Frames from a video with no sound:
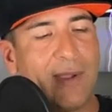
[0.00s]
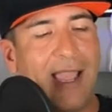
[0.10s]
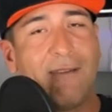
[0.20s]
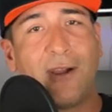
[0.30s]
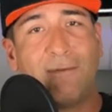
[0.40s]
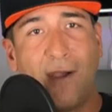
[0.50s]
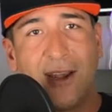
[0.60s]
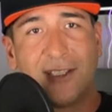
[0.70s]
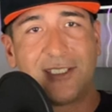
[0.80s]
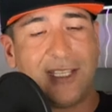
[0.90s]
We have our
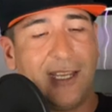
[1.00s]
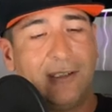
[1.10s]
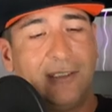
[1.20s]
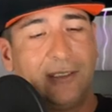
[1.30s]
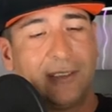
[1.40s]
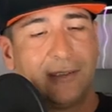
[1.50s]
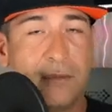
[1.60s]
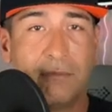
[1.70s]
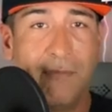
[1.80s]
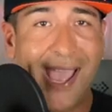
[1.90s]
volunteer
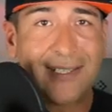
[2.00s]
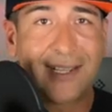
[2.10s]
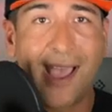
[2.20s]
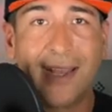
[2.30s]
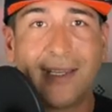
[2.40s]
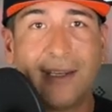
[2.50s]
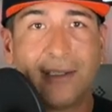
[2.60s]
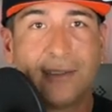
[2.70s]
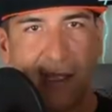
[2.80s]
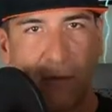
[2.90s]
mascot here.